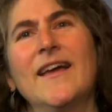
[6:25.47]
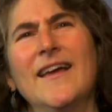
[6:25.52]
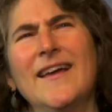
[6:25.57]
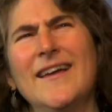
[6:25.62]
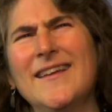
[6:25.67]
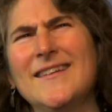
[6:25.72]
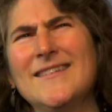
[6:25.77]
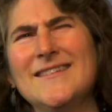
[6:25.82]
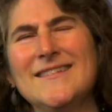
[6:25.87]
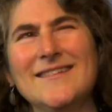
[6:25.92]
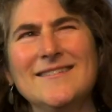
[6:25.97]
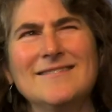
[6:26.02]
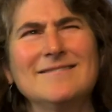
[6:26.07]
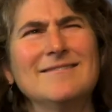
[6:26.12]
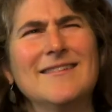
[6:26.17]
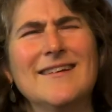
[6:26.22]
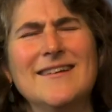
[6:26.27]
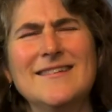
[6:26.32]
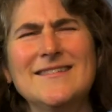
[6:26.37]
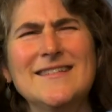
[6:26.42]
And
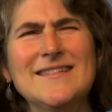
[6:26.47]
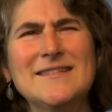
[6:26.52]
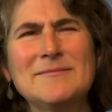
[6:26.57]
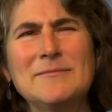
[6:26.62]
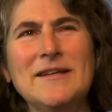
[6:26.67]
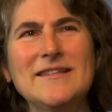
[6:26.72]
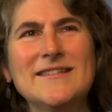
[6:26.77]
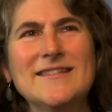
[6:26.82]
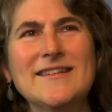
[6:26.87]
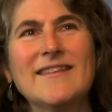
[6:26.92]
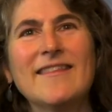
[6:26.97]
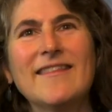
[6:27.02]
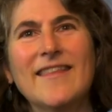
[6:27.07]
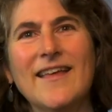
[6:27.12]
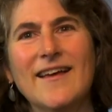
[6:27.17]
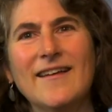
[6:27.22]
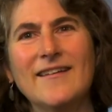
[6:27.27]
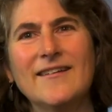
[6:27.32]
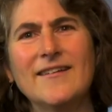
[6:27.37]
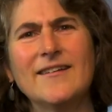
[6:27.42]
I'll just mention
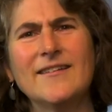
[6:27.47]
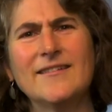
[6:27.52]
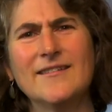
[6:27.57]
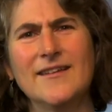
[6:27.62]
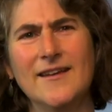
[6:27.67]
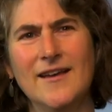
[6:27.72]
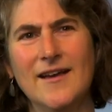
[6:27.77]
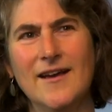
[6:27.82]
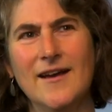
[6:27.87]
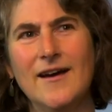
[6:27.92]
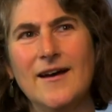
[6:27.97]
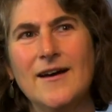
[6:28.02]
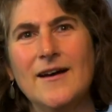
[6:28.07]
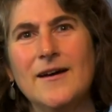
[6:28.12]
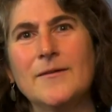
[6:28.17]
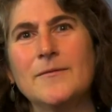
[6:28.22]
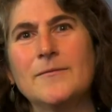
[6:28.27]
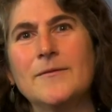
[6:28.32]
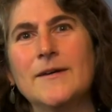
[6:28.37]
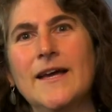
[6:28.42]

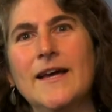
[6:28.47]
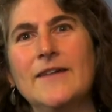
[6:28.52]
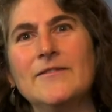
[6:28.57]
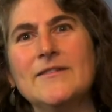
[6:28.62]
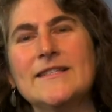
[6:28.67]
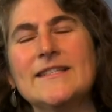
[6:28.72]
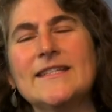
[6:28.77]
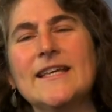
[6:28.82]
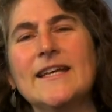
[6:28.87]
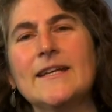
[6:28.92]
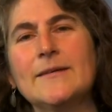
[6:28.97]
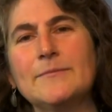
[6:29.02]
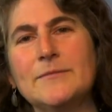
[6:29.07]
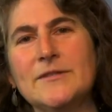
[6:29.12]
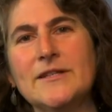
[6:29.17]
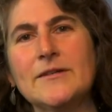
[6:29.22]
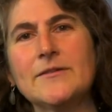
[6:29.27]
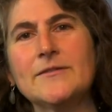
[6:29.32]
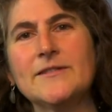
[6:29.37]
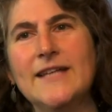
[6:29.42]
that we have it set up
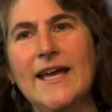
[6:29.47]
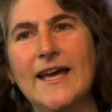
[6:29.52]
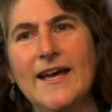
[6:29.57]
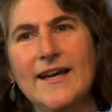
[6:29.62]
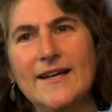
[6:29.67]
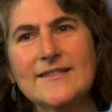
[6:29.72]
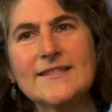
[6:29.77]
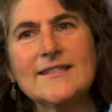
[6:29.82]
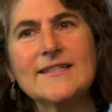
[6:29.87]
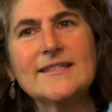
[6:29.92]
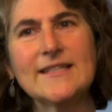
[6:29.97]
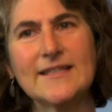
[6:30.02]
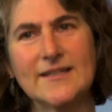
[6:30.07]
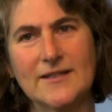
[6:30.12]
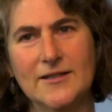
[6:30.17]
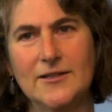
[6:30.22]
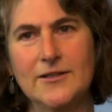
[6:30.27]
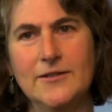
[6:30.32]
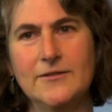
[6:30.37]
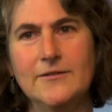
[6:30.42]
so tax is
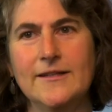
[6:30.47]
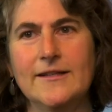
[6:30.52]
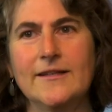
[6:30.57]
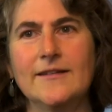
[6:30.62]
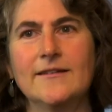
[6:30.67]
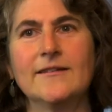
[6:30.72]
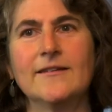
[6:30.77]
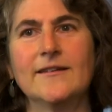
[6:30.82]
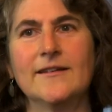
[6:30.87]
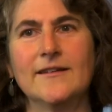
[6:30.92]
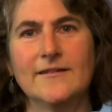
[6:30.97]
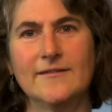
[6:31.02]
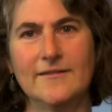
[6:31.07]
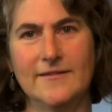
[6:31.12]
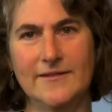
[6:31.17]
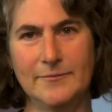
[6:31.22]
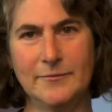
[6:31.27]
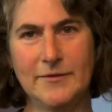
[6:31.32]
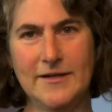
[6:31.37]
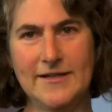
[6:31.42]
included in
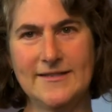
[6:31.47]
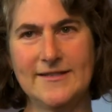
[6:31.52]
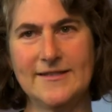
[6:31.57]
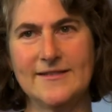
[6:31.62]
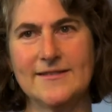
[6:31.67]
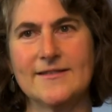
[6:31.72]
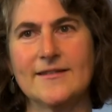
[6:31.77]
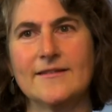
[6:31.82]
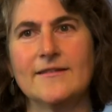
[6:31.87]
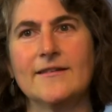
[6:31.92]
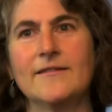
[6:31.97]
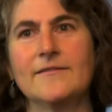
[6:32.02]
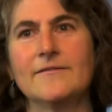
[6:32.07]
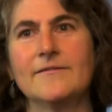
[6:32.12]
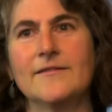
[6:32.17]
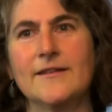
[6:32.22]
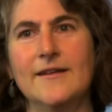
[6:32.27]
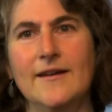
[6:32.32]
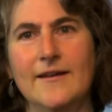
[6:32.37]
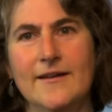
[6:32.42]
all the prices
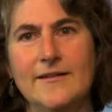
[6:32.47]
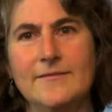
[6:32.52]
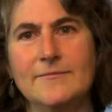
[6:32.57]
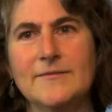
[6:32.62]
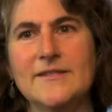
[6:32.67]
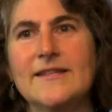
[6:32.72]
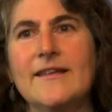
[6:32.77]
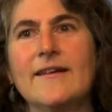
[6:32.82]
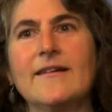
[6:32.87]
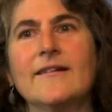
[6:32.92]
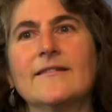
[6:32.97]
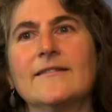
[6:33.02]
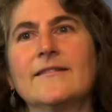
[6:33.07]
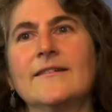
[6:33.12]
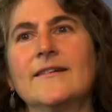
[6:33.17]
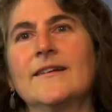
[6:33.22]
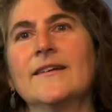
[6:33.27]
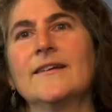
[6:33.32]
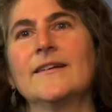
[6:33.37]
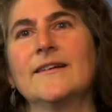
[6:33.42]
of the items there.
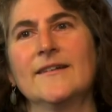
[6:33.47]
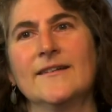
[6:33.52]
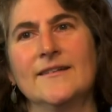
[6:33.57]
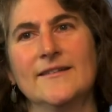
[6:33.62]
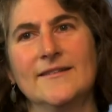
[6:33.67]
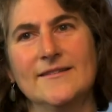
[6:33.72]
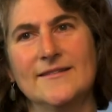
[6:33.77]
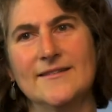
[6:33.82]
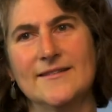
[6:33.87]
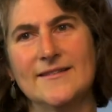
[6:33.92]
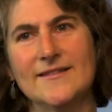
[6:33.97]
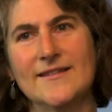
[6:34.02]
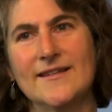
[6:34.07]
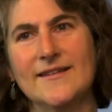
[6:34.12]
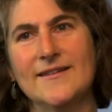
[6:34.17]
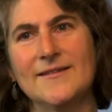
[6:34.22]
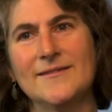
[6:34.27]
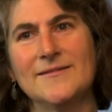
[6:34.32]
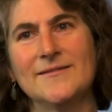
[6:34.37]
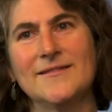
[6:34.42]

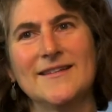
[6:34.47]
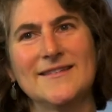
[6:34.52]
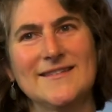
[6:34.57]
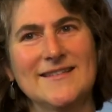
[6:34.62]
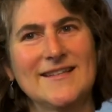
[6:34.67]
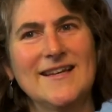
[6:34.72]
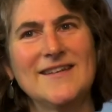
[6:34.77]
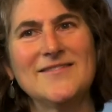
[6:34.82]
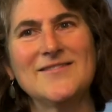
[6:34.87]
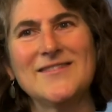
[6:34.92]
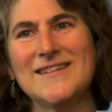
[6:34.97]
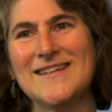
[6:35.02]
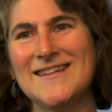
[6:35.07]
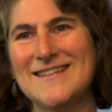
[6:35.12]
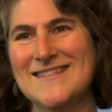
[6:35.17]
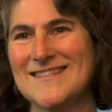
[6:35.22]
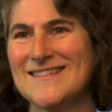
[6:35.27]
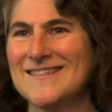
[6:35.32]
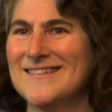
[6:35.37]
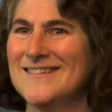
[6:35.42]
So that's kind of a
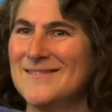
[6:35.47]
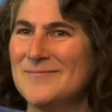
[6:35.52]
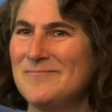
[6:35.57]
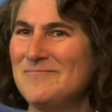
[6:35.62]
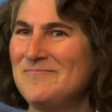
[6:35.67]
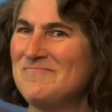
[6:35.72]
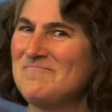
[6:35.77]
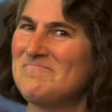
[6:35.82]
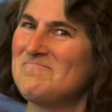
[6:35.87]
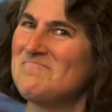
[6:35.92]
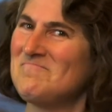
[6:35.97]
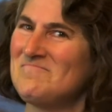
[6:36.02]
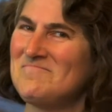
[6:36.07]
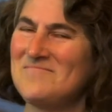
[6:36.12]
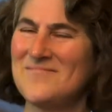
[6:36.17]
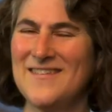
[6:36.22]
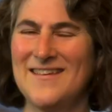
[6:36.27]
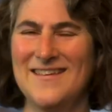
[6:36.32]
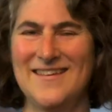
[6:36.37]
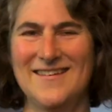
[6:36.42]
nice little
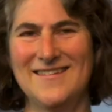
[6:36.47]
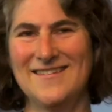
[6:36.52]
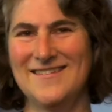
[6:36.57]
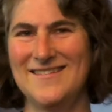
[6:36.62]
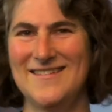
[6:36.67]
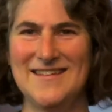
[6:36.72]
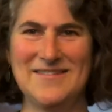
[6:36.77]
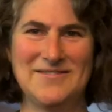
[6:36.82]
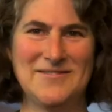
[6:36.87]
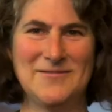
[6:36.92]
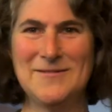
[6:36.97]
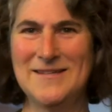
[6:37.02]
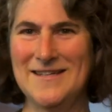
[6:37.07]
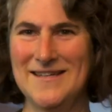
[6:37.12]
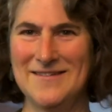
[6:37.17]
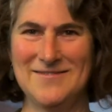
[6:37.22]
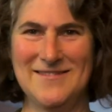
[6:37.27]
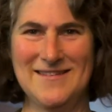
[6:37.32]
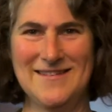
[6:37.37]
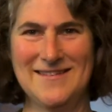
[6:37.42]
gift we
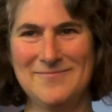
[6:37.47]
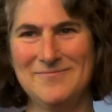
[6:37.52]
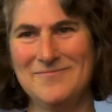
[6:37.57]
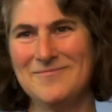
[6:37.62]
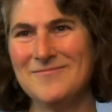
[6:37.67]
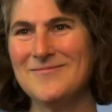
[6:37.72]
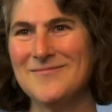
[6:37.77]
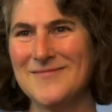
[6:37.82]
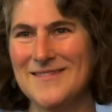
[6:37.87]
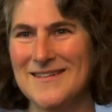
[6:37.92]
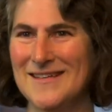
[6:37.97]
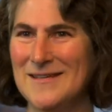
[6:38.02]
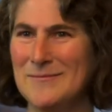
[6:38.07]
give the